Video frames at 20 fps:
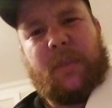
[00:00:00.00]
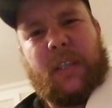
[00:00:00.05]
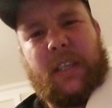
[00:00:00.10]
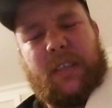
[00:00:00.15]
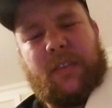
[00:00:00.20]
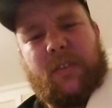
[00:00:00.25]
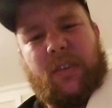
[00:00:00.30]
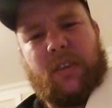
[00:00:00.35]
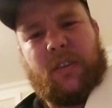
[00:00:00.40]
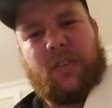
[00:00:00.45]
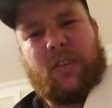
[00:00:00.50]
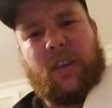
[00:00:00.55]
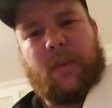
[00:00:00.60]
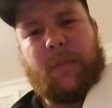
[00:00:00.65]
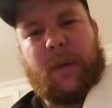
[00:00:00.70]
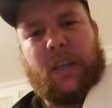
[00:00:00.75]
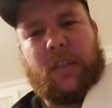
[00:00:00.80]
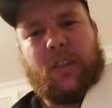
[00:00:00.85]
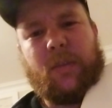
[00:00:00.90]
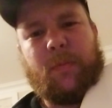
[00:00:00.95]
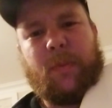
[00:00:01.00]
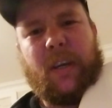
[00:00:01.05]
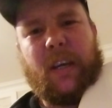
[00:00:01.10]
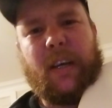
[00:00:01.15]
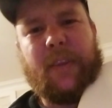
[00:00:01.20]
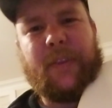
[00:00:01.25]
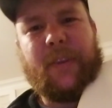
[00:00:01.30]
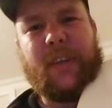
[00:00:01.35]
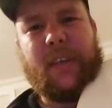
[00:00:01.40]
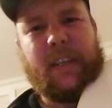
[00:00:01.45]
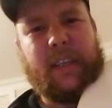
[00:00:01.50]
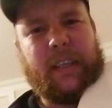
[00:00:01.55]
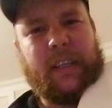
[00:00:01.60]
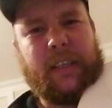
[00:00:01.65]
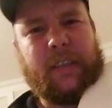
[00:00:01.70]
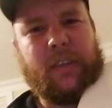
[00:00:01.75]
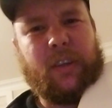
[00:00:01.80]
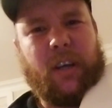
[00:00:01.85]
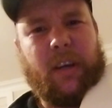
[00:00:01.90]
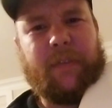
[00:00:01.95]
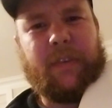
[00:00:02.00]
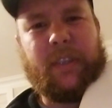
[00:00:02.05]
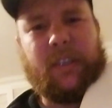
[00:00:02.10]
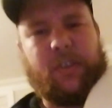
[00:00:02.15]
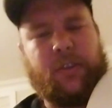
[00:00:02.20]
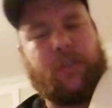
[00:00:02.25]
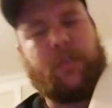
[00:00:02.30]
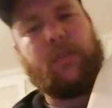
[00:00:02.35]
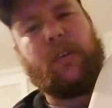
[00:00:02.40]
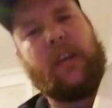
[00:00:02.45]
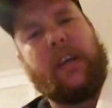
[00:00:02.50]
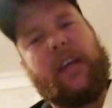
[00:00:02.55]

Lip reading: it's not so much about the diving issue,